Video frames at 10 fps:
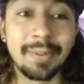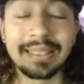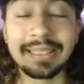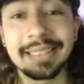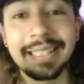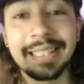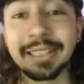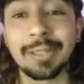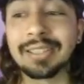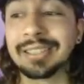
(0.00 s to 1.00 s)
They just start
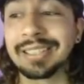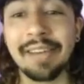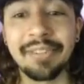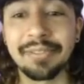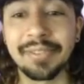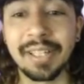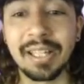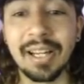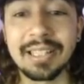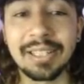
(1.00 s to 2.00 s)
Stefan for the last 3
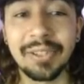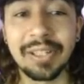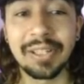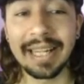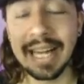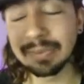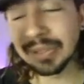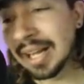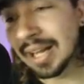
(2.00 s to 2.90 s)
games. But